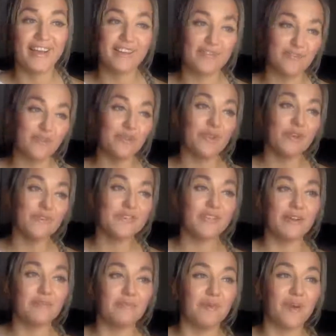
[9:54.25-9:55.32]
If you love
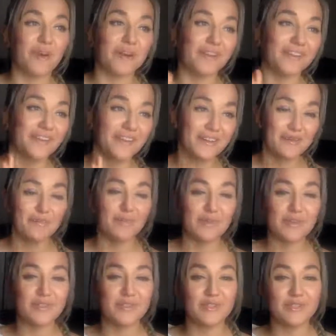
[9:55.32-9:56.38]
South Park, please